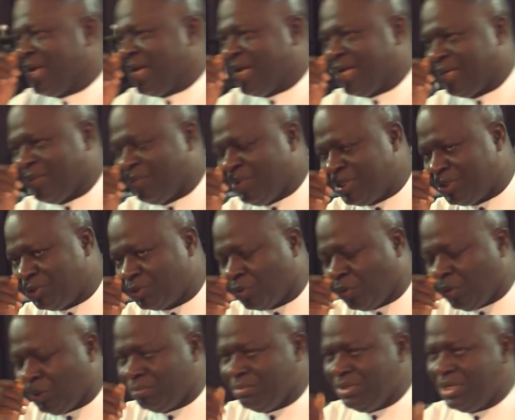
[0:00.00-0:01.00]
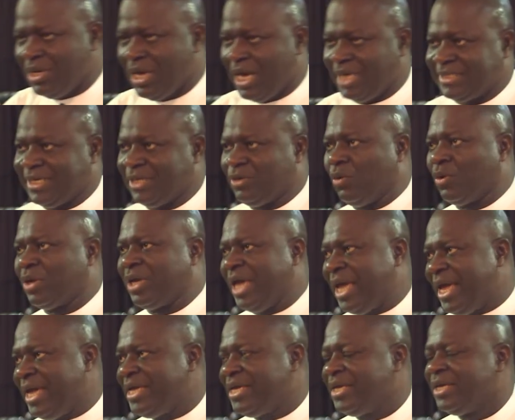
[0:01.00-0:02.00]
And then when she told me, I said,
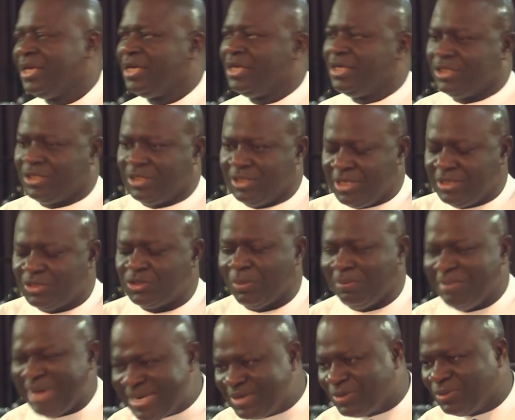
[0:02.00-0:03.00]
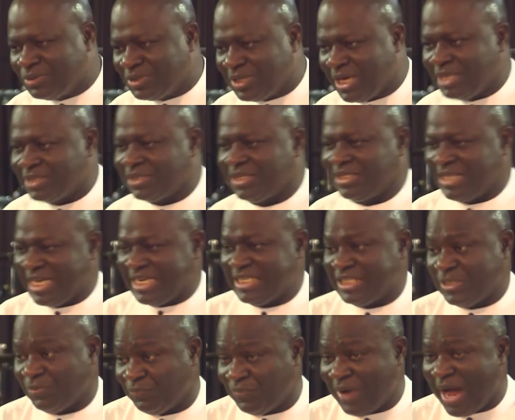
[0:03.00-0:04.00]
okay, she did some medical tests. They said
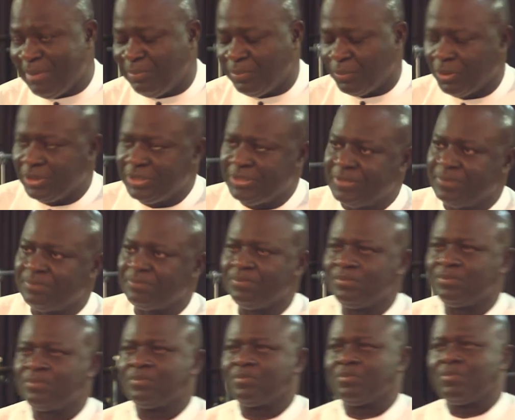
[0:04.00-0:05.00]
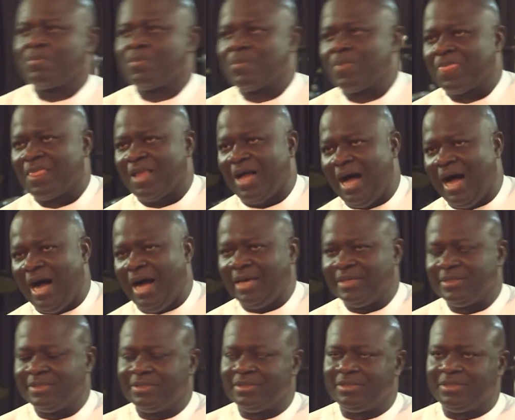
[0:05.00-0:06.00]
it's a fibroid.
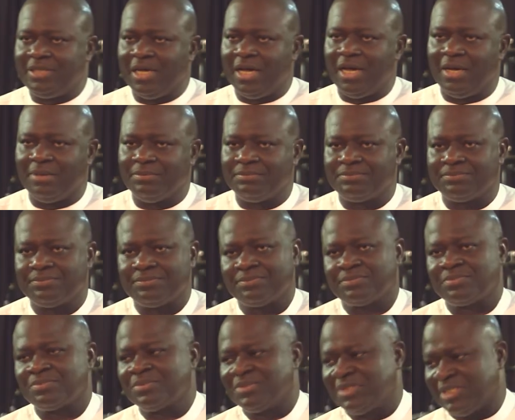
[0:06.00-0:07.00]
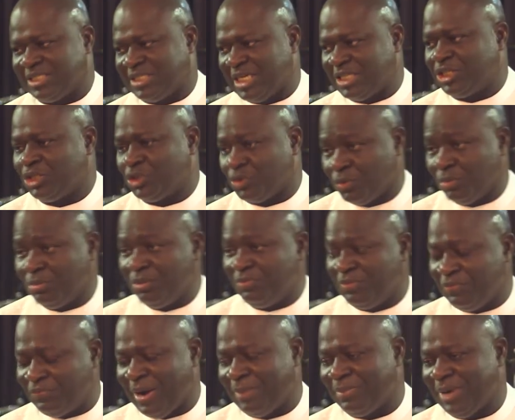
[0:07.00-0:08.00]
And um, they said she should remove
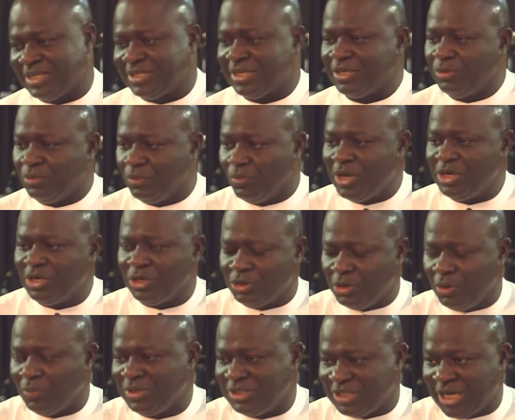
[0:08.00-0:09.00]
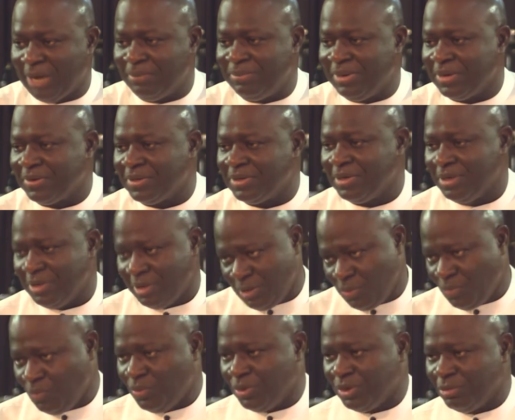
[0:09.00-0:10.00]
the fibroid. I said, no, when you're done with childbearing,
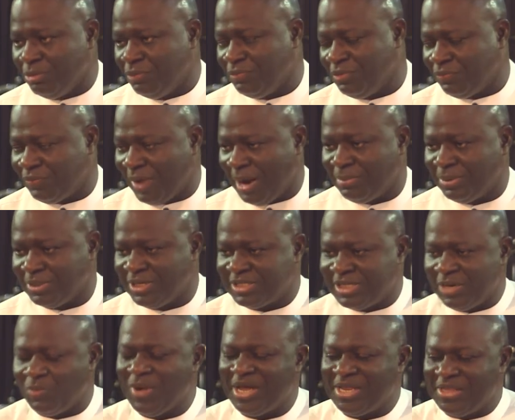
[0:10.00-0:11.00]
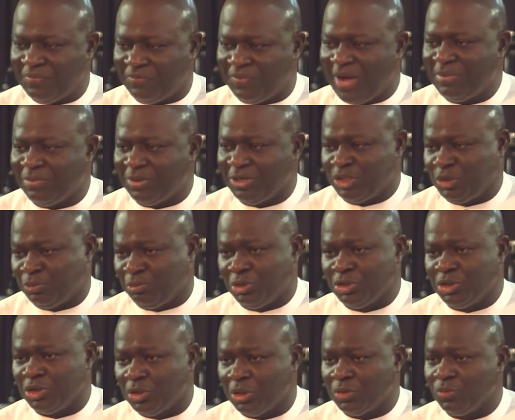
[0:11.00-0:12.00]
we remove the fibroid. They said, where the fibroid is
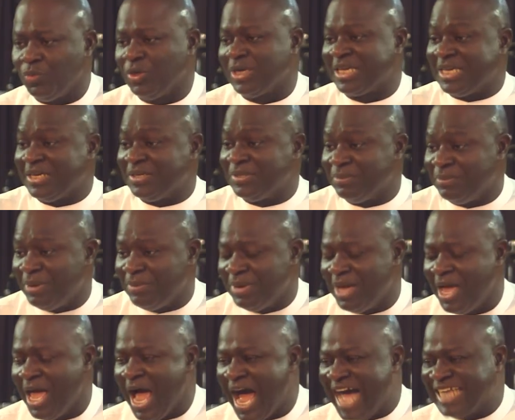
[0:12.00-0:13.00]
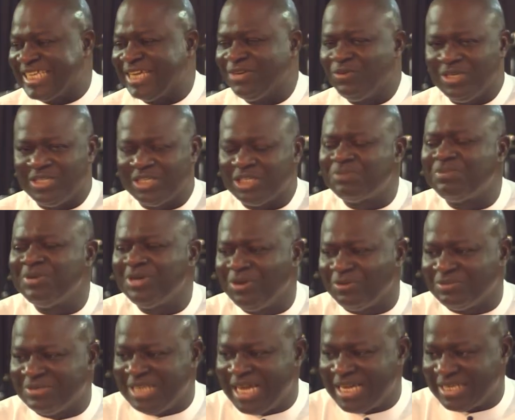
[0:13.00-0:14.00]
positioned will kill the baby. I said, no, it's the spirit
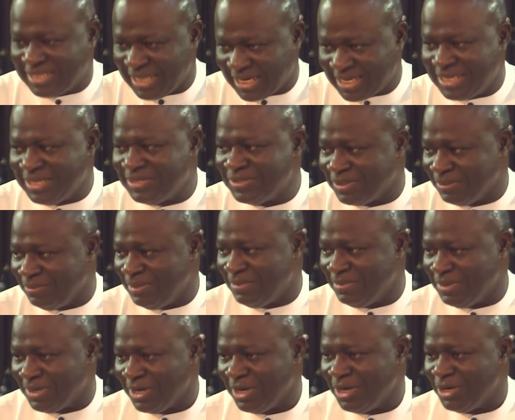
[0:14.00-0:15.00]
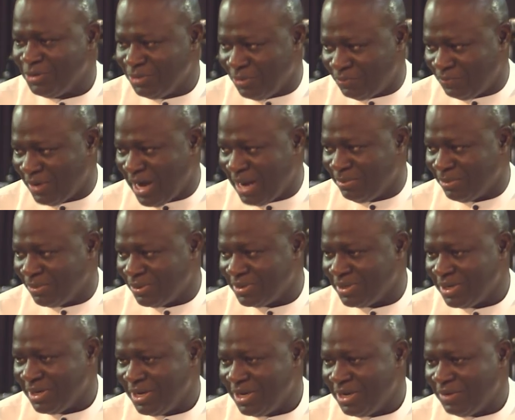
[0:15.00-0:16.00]
of death that kills the baby, not fibroid.
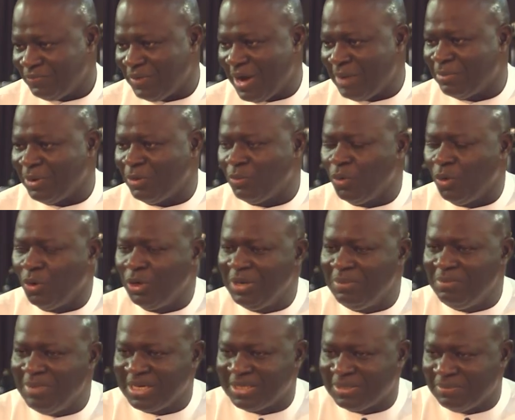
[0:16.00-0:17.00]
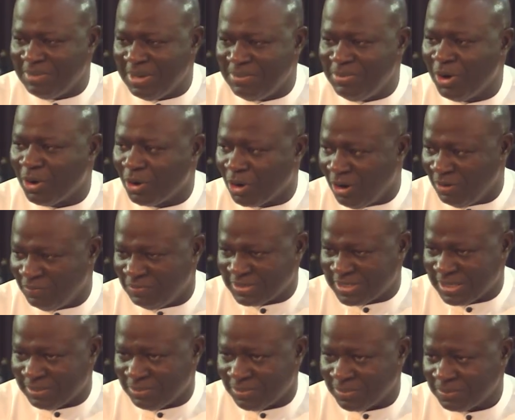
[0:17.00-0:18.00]
Fibroid will only make the baby
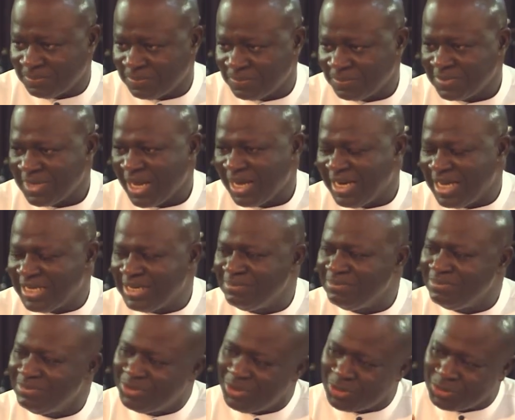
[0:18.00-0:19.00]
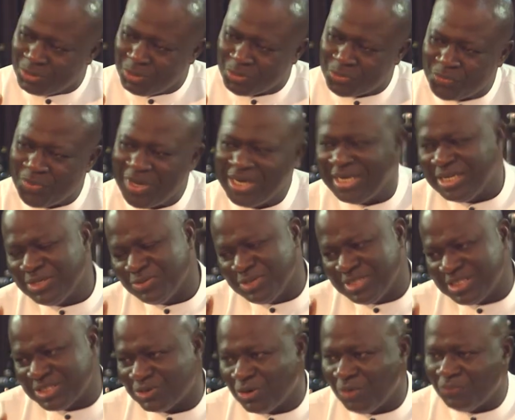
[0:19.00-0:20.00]
uncomfortable. Let him just go through a little
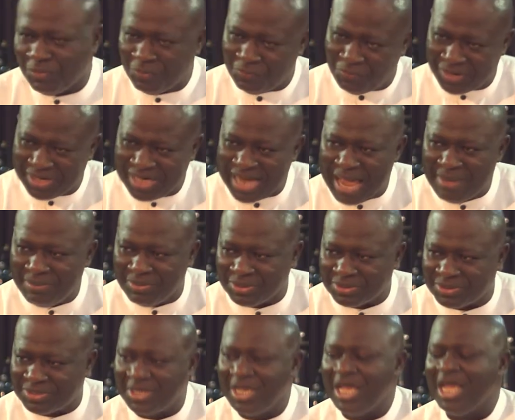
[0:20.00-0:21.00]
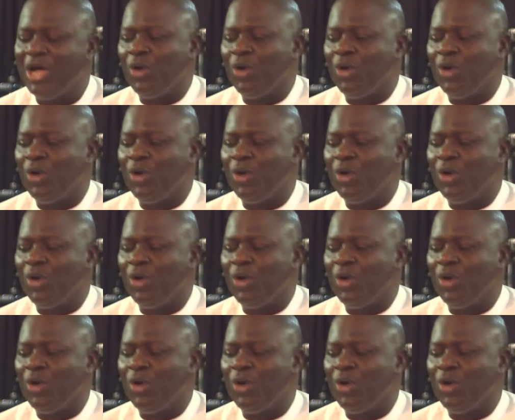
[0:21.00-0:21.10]
discomfort for nine months.